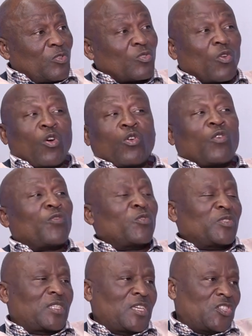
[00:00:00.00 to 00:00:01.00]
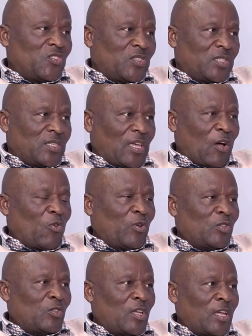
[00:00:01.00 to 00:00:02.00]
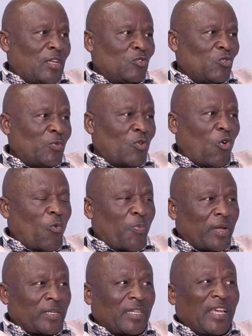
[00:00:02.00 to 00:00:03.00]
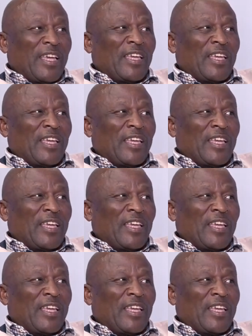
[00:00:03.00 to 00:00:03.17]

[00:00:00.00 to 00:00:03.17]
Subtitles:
So all of those stations are going to be opened